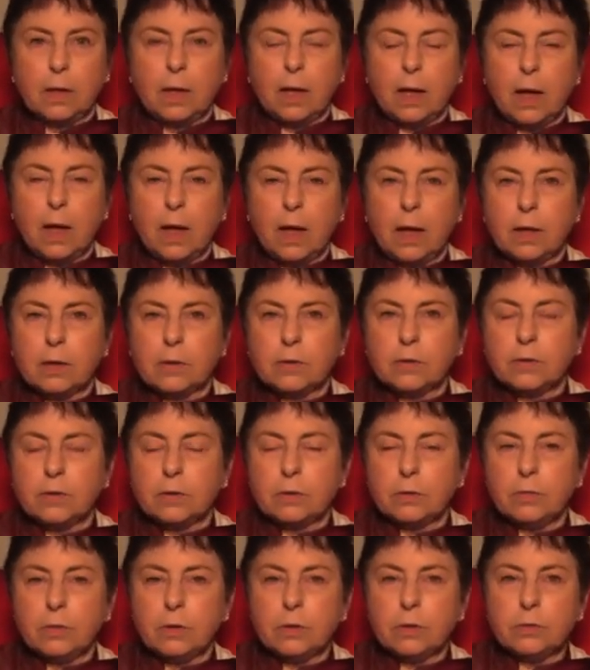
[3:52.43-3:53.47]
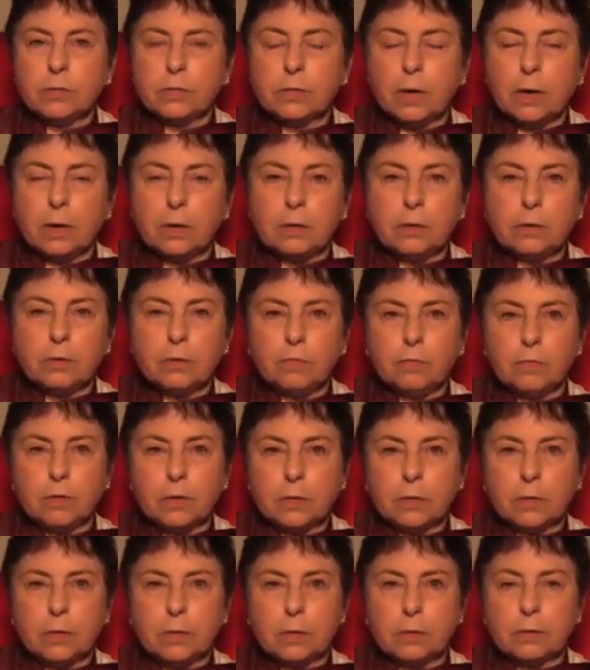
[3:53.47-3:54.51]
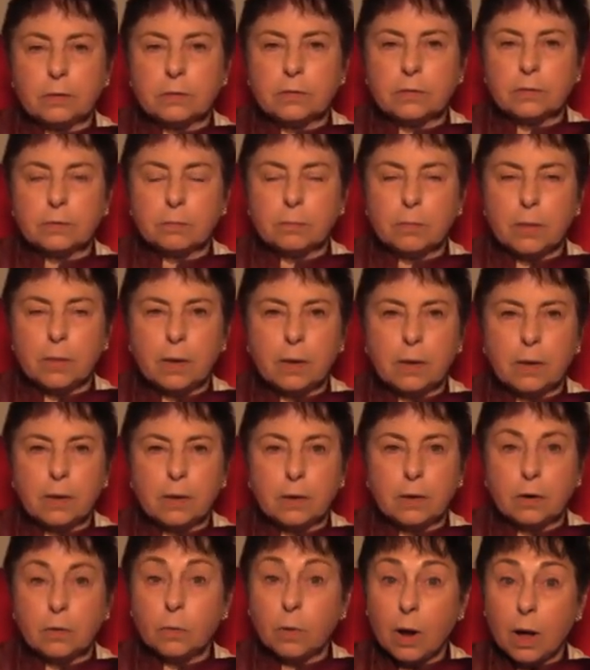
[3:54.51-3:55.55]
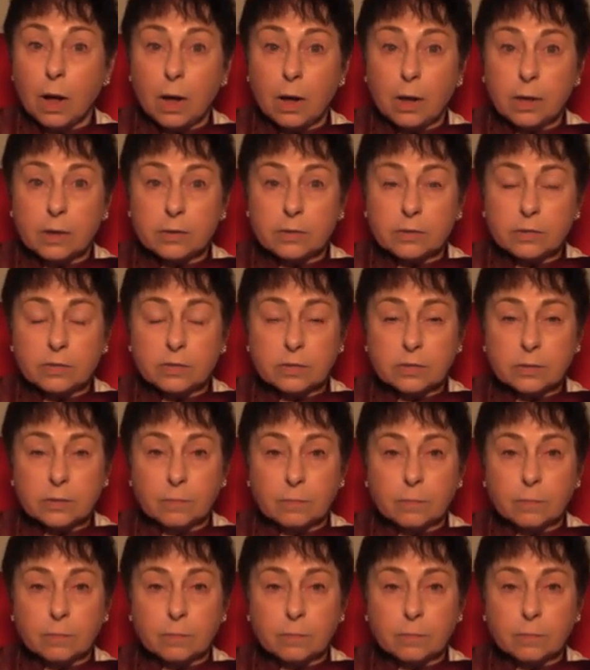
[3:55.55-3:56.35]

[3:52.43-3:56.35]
and those kind of feelings may arise